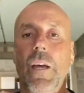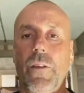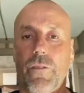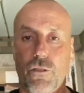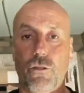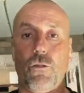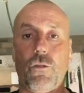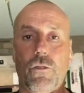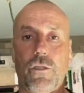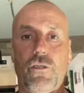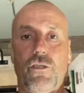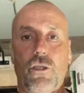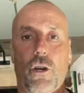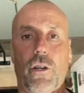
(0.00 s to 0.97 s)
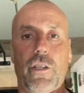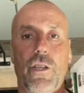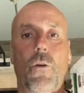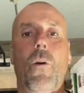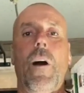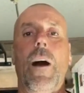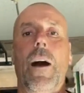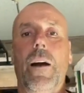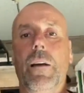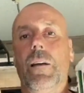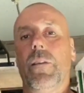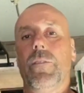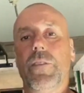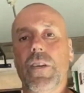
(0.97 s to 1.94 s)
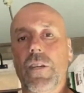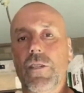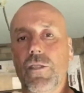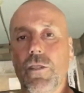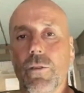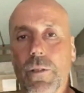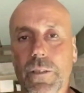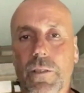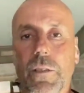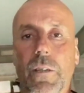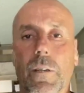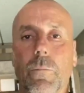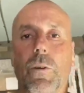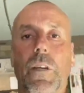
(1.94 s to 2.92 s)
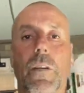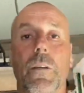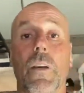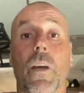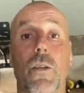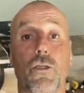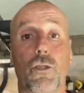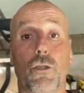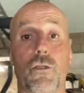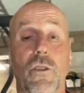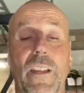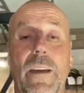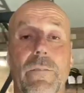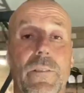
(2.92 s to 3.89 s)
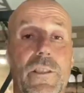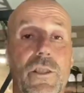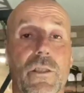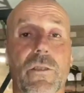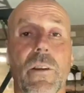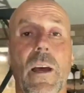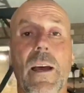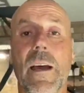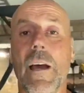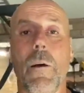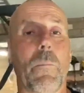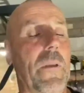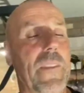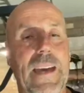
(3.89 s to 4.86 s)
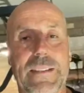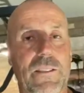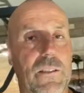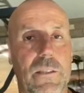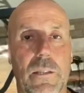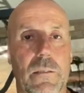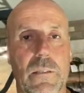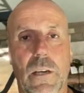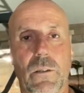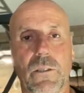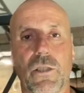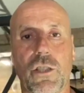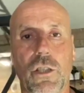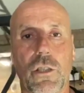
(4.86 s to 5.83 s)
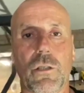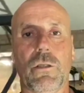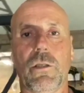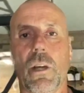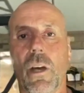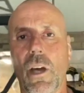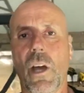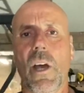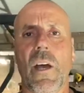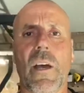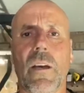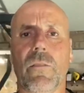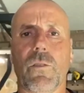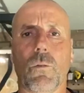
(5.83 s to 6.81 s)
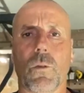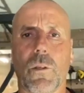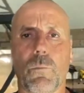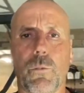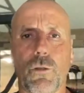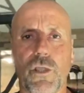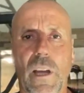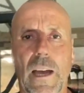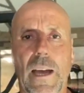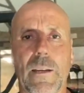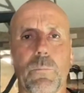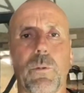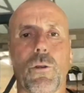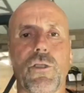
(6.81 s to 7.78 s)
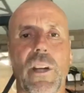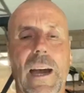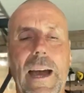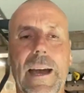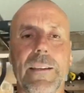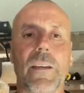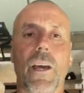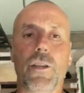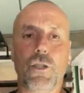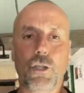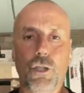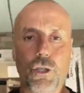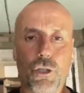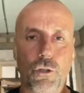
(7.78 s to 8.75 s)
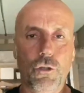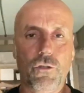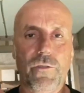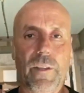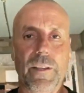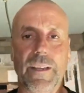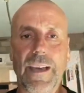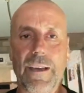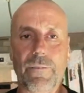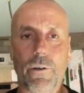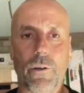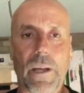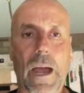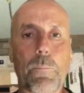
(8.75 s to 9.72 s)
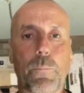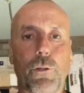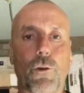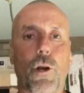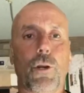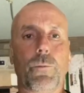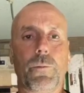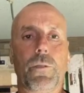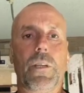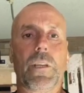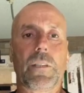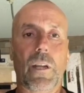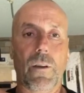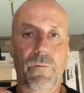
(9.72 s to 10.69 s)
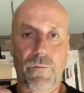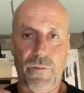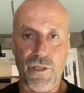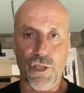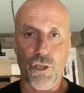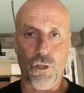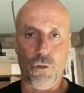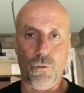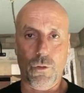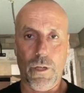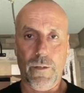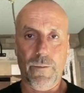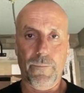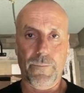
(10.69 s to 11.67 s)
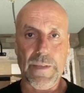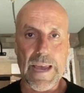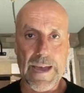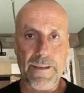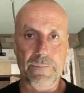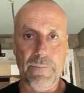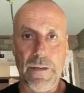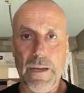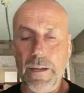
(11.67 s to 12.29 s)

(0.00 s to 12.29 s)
The shorter and stockier you are, the easier it's going to be due to leverages. But that's no excuse. If you want to push hard, push hard. Choose the level appropriate for you. Yeah?